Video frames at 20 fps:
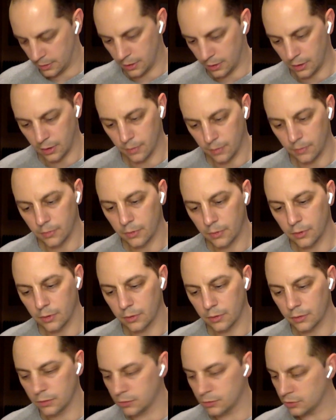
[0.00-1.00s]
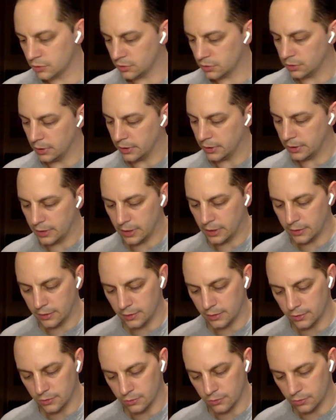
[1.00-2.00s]
Just looking
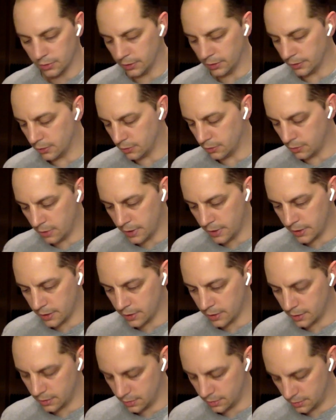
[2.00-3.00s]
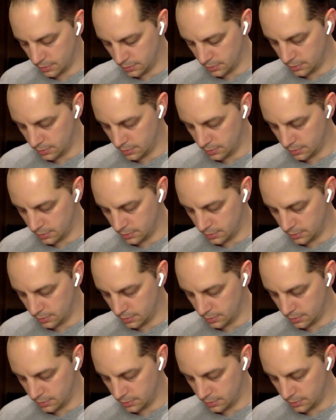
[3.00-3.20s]
at this really quick.